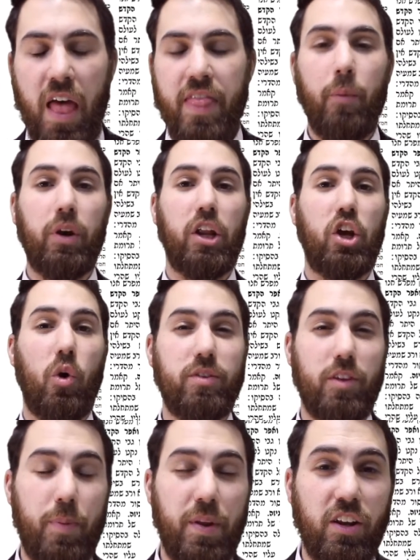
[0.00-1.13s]
Then we're going to go into
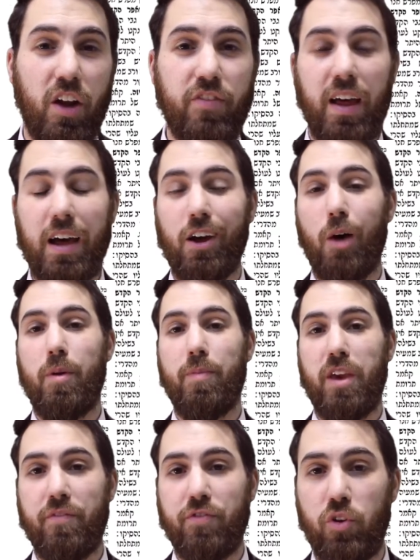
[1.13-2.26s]
the opinion of the chachamim that
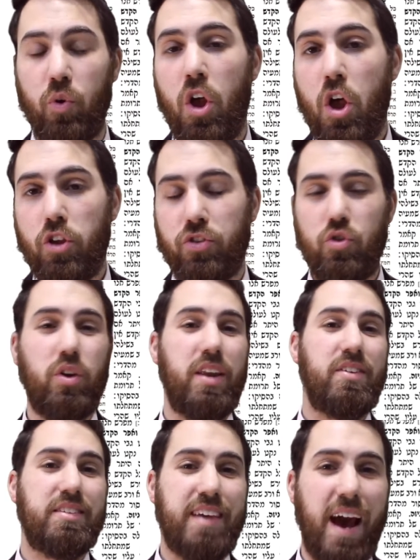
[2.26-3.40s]
you have to, you can
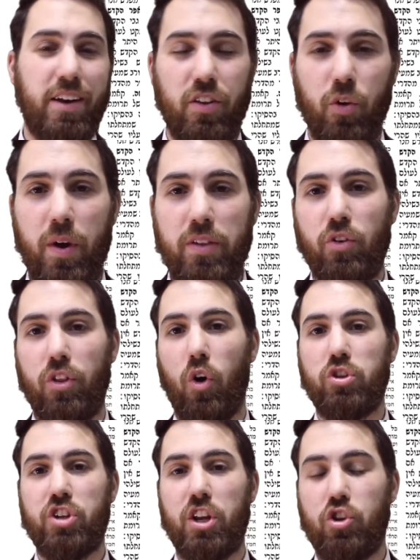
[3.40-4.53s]
even scatter in the wind or in the ocean.